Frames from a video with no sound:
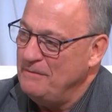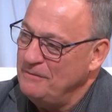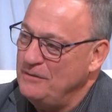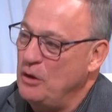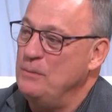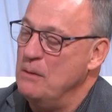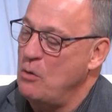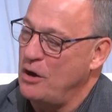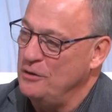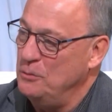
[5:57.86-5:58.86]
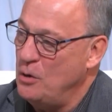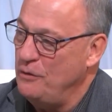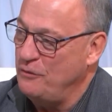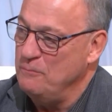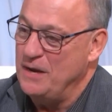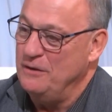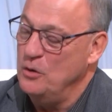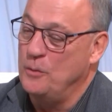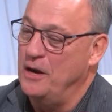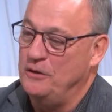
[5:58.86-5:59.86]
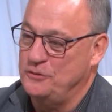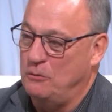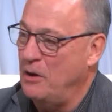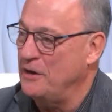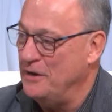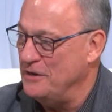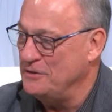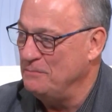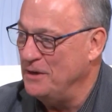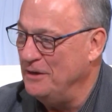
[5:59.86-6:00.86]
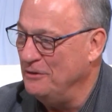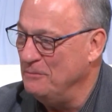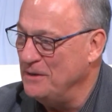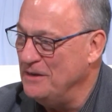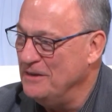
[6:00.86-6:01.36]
that'll be a mark on the wall for me. No one else will recognize it, but it'll be